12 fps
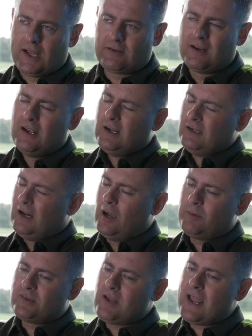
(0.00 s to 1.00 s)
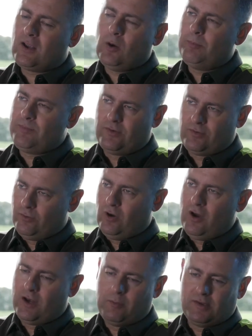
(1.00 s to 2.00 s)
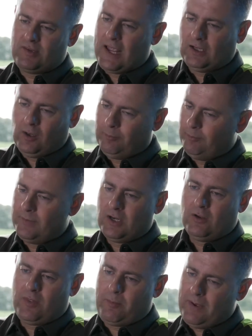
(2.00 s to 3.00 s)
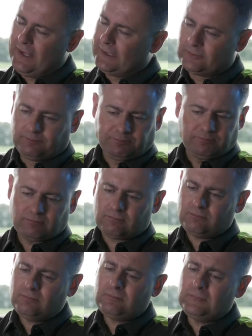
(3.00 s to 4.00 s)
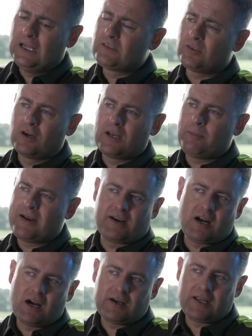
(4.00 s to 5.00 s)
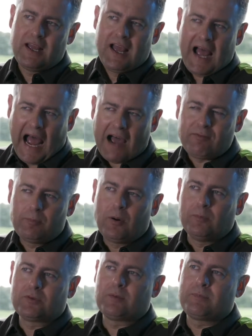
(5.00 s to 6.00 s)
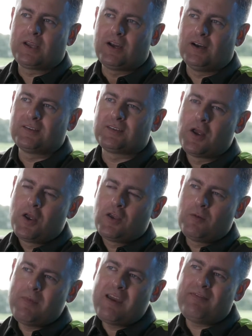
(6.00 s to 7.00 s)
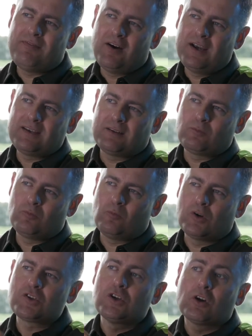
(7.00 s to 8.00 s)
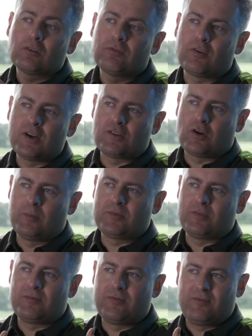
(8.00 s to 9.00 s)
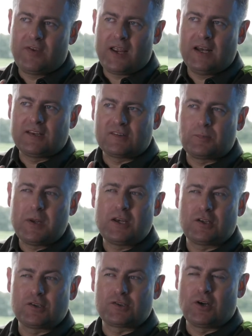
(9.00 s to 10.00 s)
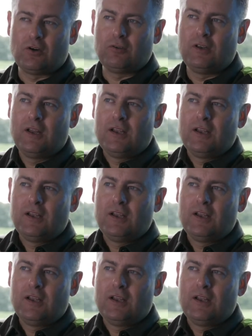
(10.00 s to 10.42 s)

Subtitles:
it. I would take up the Toulon, I would take up the Ping, and certainly the Bettinardi, have a putt with them, because you may find that what you're looking for in terms of feel and speed control